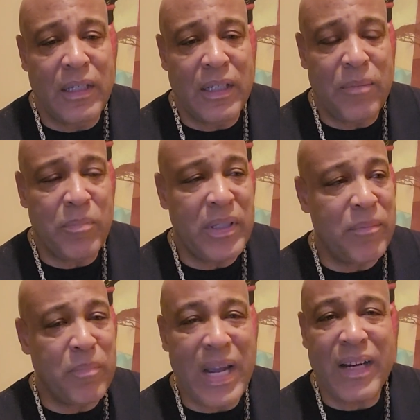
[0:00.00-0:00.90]
And
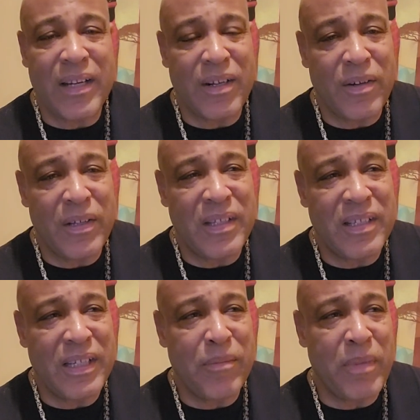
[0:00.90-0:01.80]
being back here and
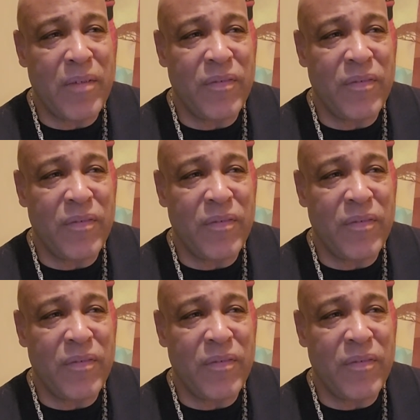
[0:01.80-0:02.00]
seeing my